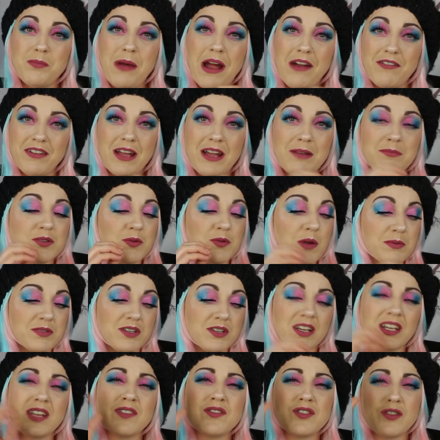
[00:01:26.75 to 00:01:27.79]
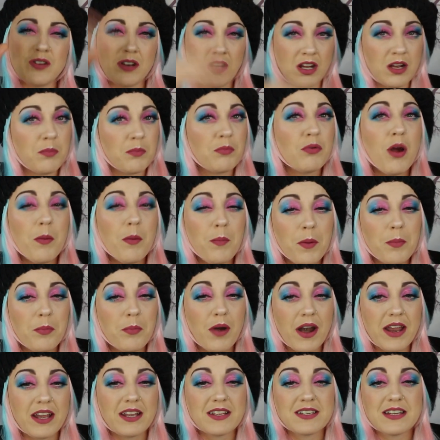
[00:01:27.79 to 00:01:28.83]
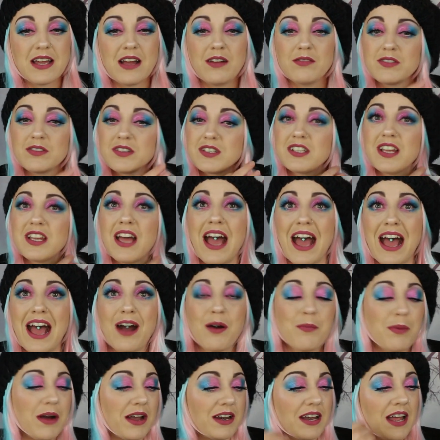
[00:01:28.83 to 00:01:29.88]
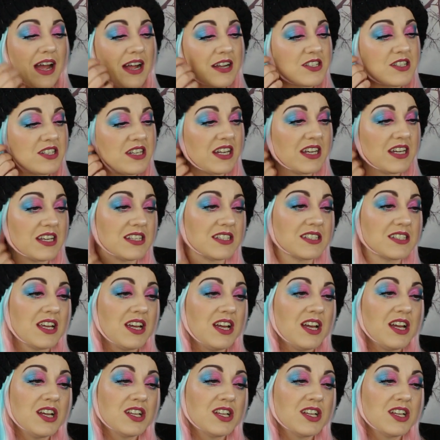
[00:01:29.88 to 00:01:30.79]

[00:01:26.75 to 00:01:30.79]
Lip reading: Barry M's website gives you like a proper breakdown to how bad it actually is.